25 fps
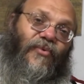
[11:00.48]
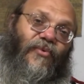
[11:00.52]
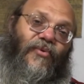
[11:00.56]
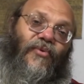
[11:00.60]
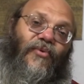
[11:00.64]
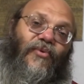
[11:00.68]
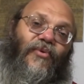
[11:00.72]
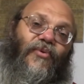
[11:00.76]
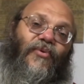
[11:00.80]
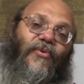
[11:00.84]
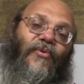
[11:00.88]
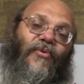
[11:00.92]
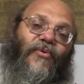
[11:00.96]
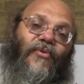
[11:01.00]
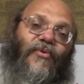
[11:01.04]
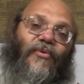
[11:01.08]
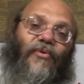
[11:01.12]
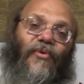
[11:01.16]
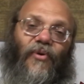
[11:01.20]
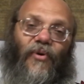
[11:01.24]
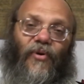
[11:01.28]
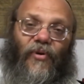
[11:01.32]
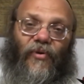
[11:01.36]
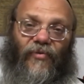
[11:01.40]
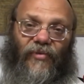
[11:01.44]
do
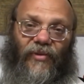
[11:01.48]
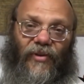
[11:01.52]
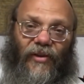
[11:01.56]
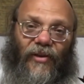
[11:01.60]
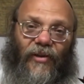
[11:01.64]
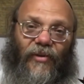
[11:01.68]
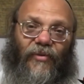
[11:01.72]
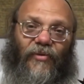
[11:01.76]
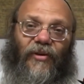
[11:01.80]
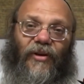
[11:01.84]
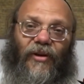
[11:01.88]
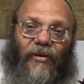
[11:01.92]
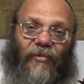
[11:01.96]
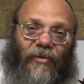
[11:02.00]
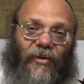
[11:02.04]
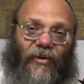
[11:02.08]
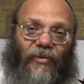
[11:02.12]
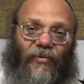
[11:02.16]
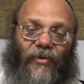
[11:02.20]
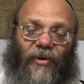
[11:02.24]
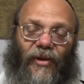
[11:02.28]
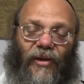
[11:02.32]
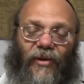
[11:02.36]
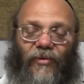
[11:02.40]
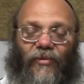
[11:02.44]
all of the tikkunim that
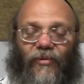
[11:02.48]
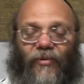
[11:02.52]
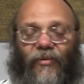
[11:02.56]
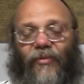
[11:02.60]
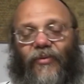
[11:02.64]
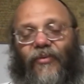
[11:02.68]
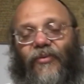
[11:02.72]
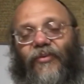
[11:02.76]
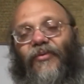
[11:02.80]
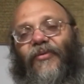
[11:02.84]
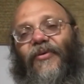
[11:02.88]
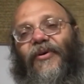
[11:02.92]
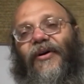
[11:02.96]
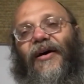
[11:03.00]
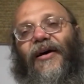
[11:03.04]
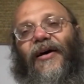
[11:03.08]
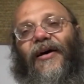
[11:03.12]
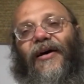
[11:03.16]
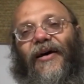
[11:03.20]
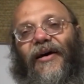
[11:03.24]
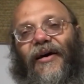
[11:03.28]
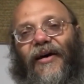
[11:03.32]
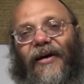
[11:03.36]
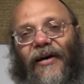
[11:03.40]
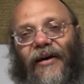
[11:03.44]
we need to do,
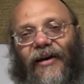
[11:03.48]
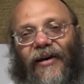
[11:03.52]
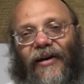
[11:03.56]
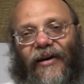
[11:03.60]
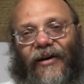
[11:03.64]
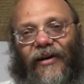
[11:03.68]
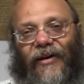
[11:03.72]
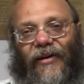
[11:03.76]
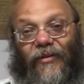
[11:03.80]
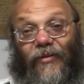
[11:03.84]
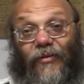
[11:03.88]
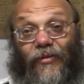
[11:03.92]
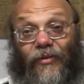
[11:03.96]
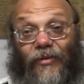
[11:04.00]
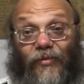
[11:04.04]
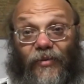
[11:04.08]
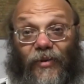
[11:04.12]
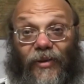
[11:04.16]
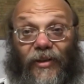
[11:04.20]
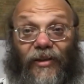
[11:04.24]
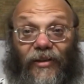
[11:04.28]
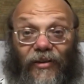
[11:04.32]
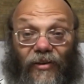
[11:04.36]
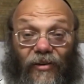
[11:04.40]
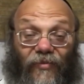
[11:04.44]
and to
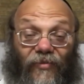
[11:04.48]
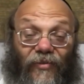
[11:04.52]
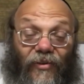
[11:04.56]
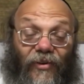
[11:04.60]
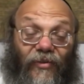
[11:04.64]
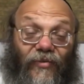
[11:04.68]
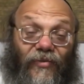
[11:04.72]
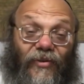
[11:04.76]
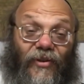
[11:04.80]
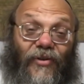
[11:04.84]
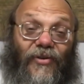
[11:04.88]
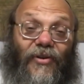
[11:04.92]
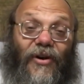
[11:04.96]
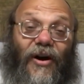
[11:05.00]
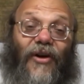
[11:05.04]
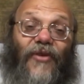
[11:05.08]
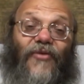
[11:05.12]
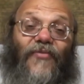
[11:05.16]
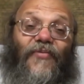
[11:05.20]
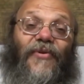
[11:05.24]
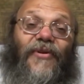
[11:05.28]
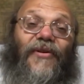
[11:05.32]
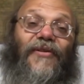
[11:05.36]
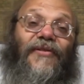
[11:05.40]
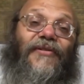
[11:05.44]
sweeten over all of the
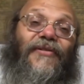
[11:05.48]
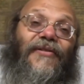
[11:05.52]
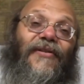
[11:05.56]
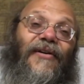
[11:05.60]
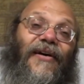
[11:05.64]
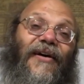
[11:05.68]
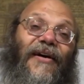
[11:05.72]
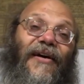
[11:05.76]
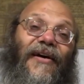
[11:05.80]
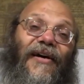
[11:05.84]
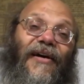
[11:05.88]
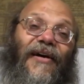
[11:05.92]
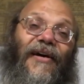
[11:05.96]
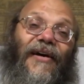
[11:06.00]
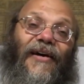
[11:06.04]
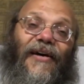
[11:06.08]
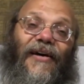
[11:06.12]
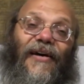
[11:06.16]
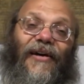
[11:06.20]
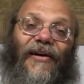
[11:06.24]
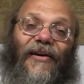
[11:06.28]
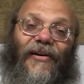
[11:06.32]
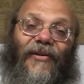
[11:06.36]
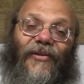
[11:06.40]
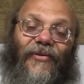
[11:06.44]
judgments,
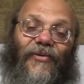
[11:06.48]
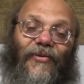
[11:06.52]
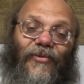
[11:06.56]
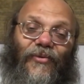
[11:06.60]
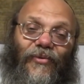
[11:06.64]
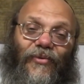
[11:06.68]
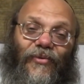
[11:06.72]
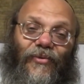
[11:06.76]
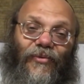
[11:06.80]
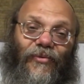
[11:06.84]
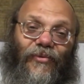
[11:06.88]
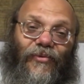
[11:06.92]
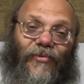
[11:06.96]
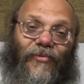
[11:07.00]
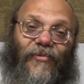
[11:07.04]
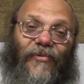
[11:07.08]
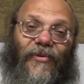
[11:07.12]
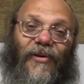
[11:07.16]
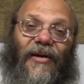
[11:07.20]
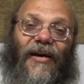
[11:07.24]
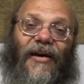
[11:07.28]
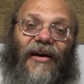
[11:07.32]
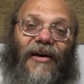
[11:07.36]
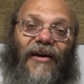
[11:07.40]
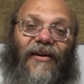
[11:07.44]
and to
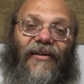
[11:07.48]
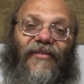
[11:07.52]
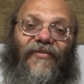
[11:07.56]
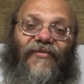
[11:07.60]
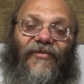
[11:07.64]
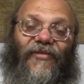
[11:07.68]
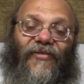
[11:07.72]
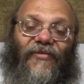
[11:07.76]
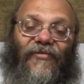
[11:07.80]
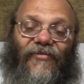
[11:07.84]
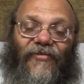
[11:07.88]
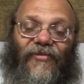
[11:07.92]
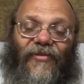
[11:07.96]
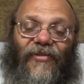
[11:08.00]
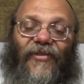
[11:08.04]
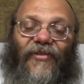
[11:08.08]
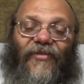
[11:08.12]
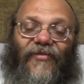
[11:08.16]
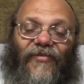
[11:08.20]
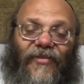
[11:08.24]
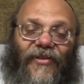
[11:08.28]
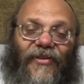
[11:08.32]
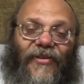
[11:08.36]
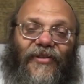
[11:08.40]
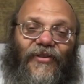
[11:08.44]
have a very,
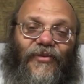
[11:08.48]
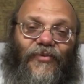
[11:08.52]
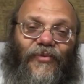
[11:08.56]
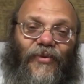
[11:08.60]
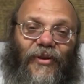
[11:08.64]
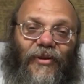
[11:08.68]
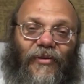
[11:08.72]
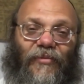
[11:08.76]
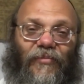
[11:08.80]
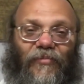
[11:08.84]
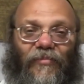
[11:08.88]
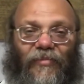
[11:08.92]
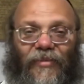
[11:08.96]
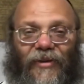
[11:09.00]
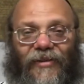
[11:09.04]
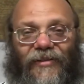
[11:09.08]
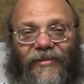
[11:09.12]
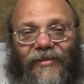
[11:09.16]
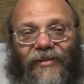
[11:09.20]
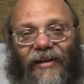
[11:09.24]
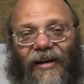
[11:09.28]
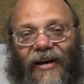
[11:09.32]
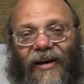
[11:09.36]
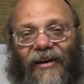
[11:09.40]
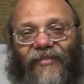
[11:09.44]
very sweet and
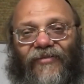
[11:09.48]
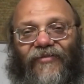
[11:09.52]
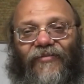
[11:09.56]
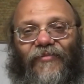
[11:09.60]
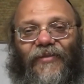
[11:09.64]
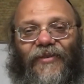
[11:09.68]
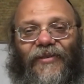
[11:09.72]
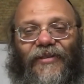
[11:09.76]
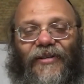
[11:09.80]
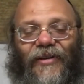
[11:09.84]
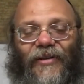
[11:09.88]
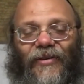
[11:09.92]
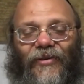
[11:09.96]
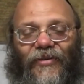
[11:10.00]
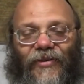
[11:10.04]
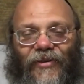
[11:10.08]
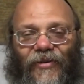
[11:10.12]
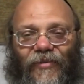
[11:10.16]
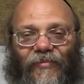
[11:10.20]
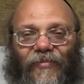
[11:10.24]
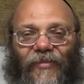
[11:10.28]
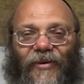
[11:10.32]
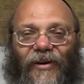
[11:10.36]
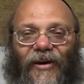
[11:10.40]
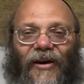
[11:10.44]
blessed life, Bezrat
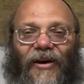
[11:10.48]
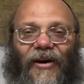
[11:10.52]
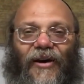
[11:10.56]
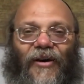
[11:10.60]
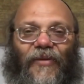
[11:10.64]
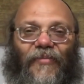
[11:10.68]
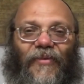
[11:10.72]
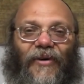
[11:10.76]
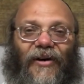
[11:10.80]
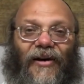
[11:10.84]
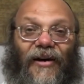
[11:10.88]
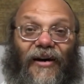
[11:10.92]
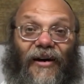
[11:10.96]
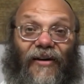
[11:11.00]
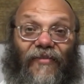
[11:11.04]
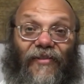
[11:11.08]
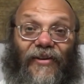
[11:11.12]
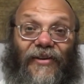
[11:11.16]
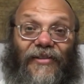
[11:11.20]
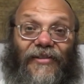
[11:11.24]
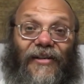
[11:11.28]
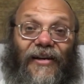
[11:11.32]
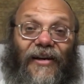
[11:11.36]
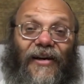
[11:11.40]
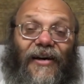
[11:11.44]
Hashem. Bracha
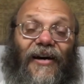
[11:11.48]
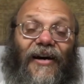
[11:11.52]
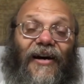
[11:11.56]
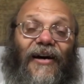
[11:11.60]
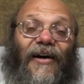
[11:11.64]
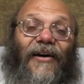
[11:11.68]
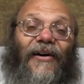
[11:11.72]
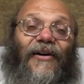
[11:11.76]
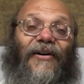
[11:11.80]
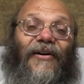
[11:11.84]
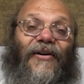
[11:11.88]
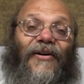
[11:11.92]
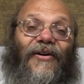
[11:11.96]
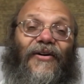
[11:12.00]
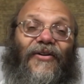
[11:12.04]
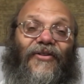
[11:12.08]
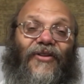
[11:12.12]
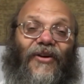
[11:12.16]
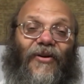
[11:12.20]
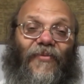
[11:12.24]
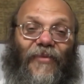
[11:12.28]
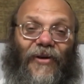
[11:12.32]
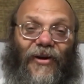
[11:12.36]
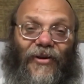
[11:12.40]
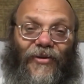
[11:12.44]
v'atzlacha,
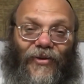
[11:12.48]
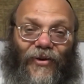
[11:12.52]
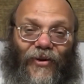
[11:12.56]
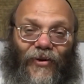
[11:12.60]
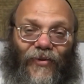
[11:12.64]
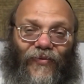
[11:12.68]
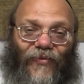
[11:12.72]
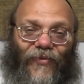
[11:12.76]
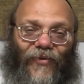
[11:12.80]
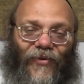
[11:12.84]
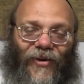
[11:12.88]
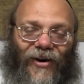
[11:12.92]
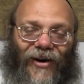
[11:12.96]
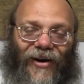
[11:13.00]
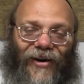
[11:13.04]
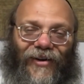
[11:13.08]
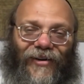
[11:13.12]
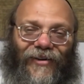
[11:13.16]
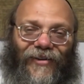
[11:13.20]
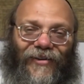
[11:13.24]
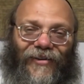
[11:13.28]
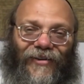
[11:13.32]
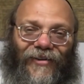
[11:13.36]
Shabbat shalom v'vorach.